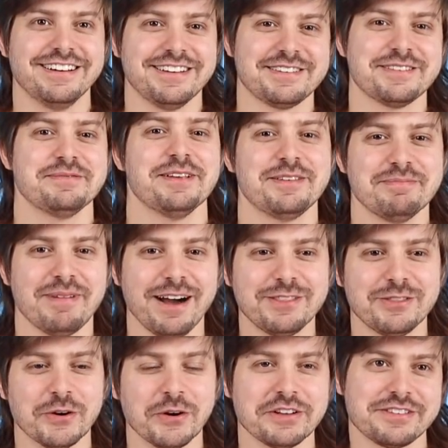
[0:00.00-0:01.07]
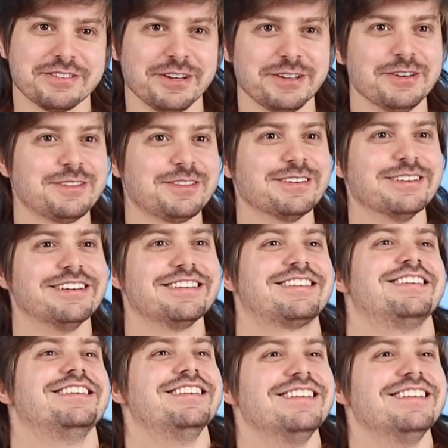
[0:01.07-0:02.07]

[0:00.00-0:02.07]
this is my thoughts, not your thoughts.